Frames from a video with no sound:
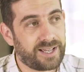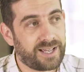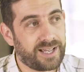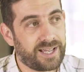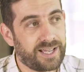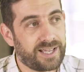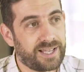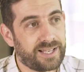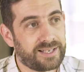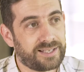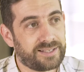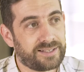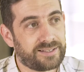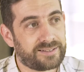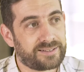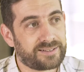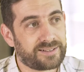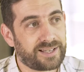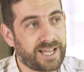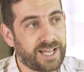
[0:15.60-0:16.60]
and
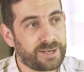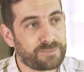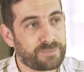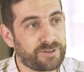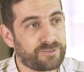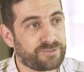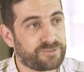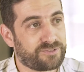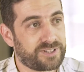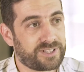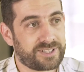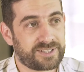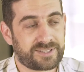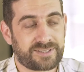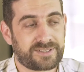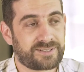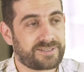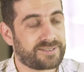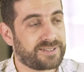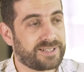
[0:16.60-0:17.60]
had my
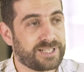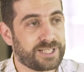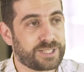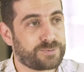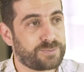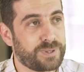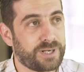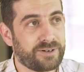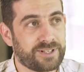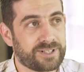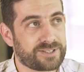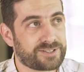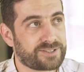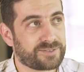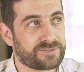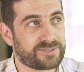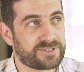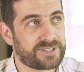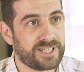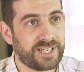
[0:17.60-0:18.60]
first experience
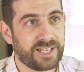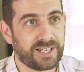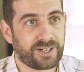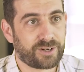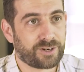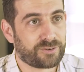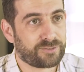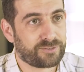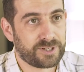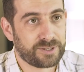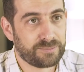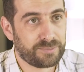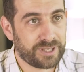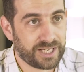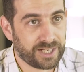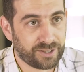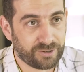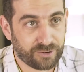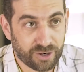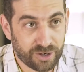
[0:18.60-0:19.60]
of seeing coffee
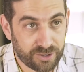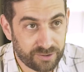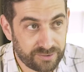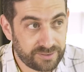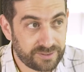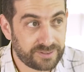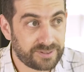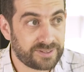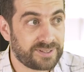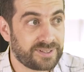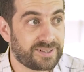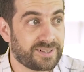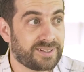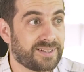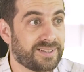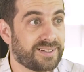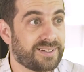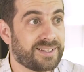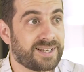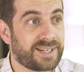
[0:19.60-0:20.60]
being grown,
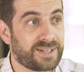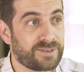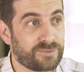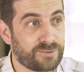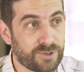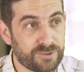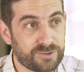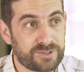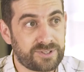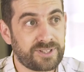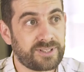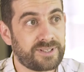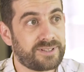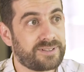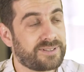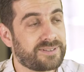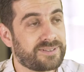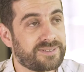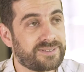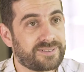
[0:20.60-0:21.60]
roasted,
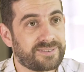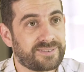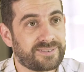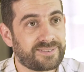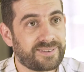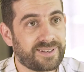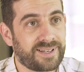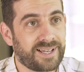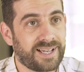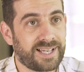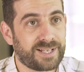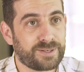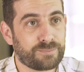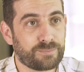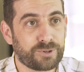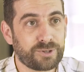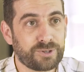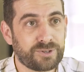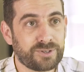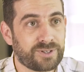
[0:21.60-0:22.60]
and
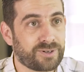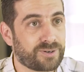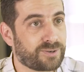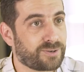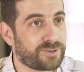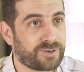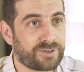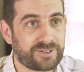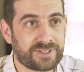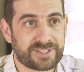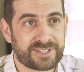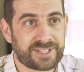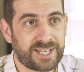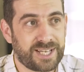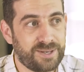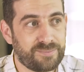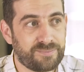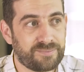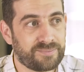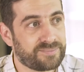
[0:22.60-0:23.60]
brewed all on the
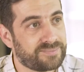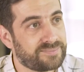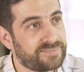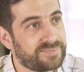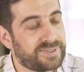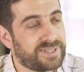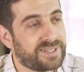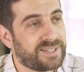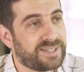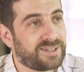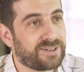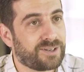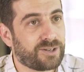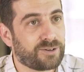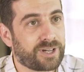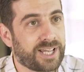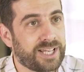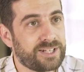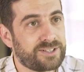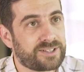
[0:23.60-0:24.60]
same
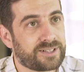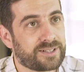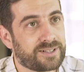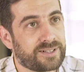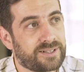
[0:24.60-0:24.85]
location.